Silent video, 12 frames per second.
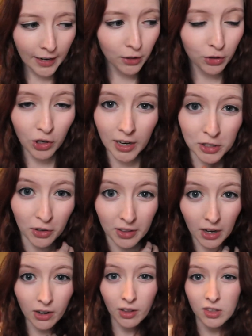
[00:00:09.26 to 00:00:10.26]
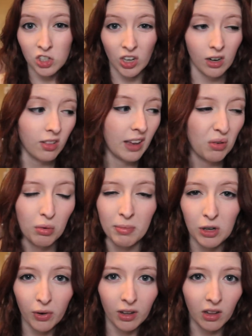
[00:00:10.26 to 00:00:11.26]
I told you guys early on this channel that I wouldn't
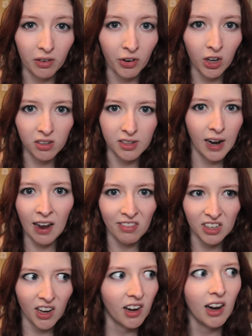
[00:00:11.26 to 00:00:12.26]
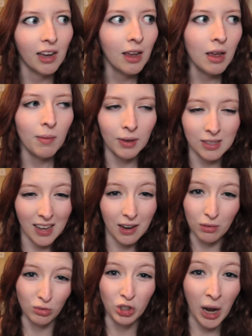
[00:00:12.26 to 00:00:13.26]
be doing a lot of hauls, and I haven't done any because I
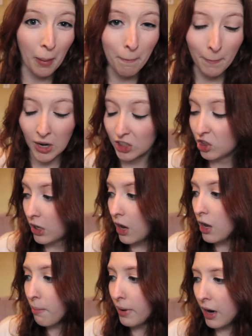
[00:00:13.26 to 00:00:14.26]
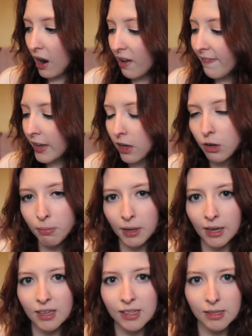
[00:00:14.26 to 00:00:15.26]
don't shop much, but I figured
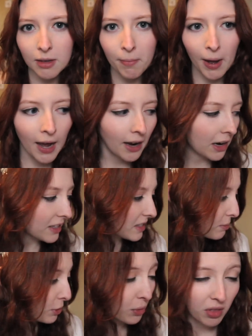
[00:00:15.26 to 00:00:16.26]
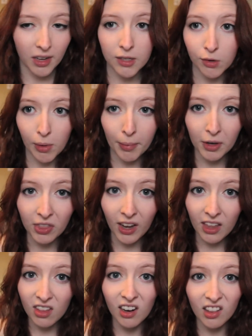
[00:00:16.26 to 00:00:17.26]
because I got some cool things for my
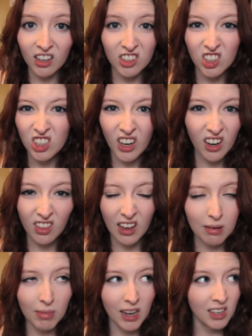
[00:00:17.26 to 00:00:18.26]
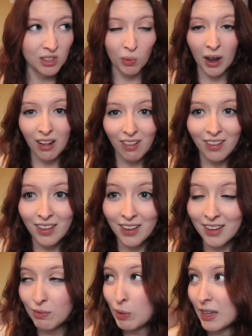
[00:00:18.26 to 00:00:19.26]
birthday that I'd like to share that I might as well,
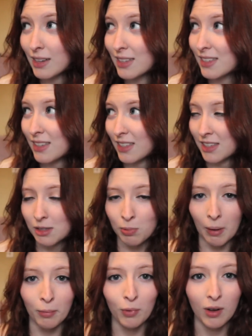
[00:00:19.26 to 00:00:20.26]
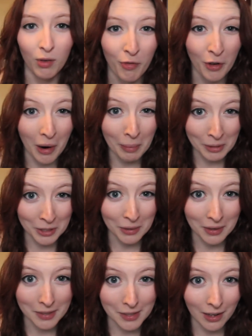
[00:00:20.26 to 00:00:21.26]
because this is probably one of the few
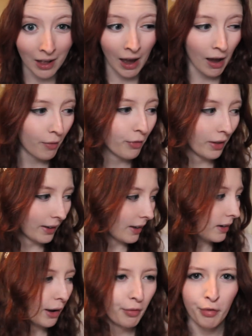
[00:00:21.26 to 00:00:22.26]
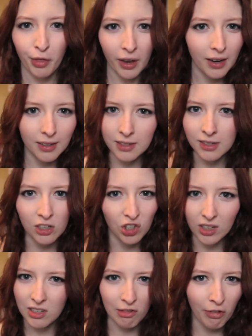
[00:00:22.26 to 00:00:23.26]
opportunities I'll have like enough things to
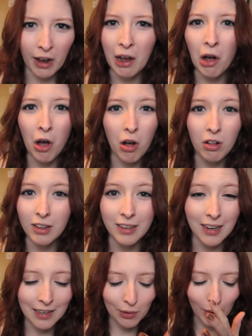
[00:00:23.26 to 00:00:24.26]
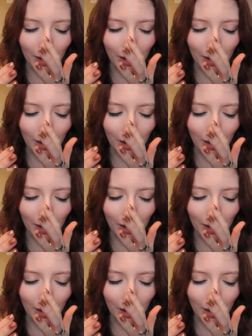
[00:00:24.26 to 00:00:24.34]
justify a haul in any